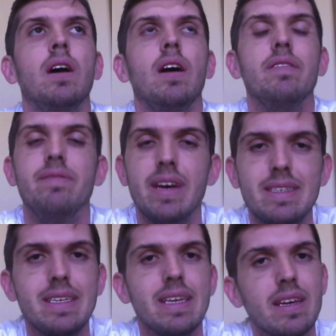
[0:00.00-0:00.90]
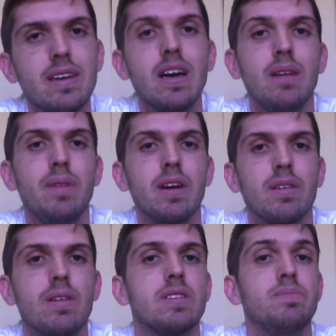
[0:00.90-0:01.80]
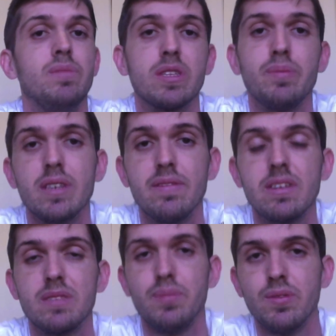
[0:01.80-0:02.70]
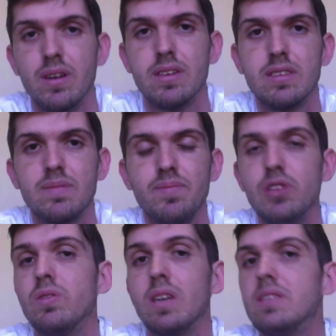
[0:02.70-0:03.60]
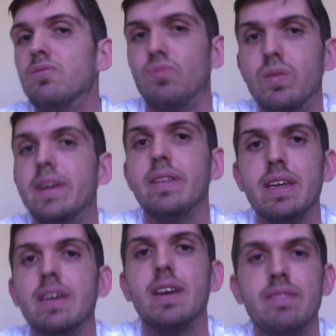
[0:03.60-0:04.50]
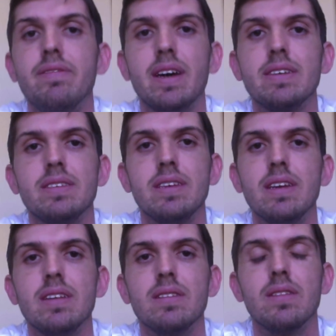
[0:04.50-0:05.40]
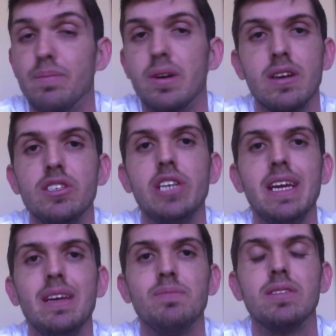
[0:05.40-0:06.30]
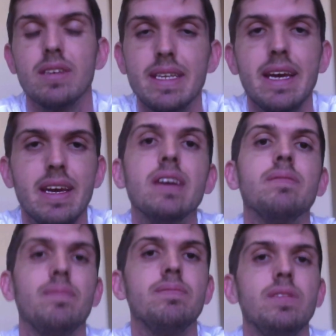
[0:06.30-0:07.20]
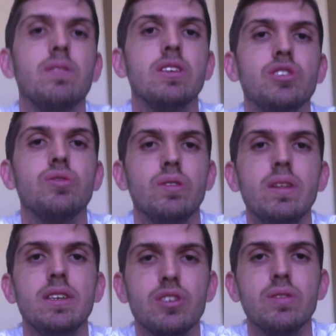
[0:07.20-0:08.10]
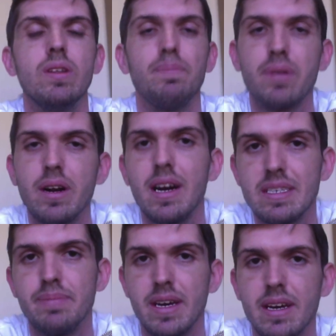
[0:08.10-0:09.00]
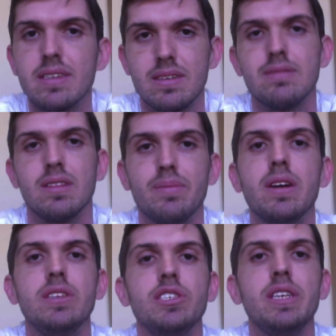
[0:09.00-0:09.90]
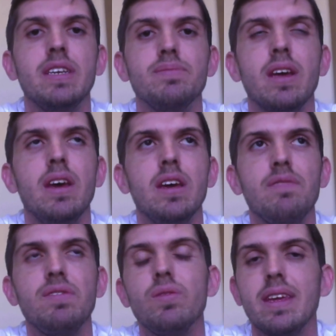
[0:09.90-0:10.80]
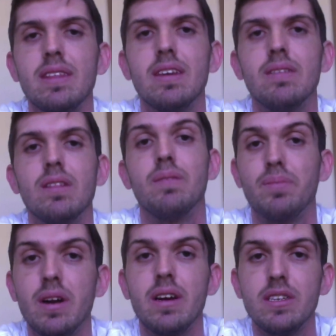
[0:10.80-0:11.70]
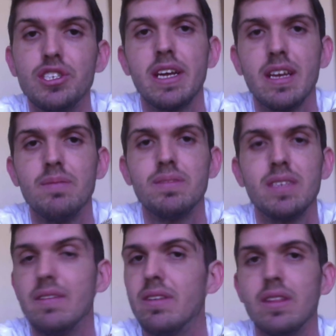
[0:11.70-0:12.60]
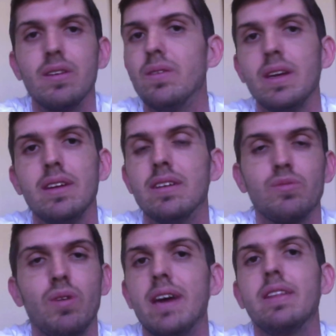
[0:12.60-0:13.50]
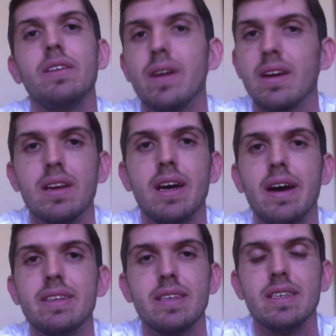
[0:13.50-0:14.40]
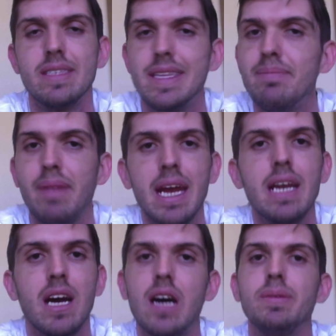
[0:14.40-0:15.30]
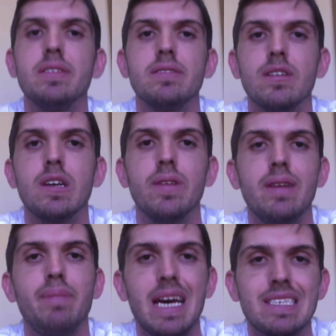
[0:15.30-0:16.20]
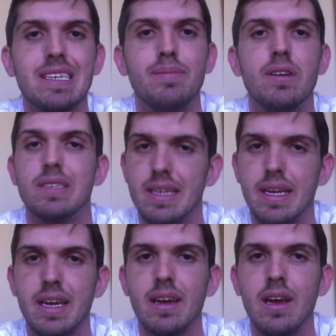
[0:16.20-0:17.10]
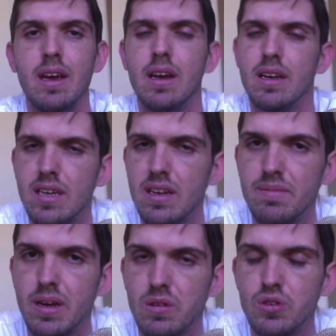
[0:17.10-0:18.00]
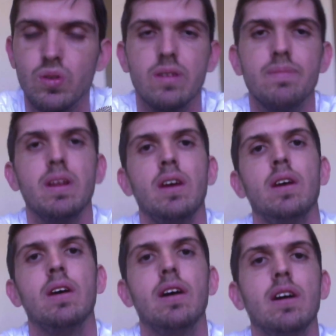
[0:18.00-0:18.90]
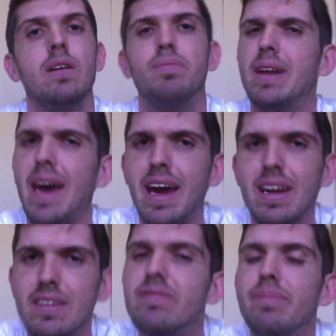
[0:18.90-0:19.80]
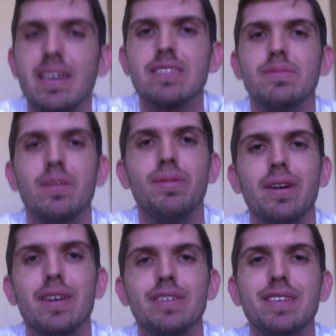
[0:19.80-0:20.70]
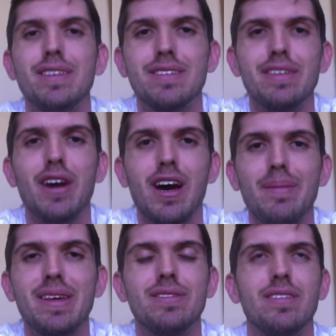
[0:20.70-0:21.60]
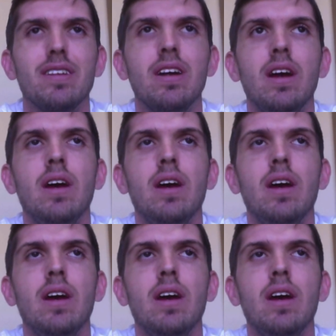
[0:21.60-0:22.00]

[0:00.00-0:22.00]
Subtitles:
investing can come across multiple different sports. You could really invest in LeBron James today. You could truly, truly prospect LeBron James. If you think that LeBron James, even though he is widely recognized as the main hobby star within basketball today, aside from Michael Jordan, but active basketball players, he is the hobby star,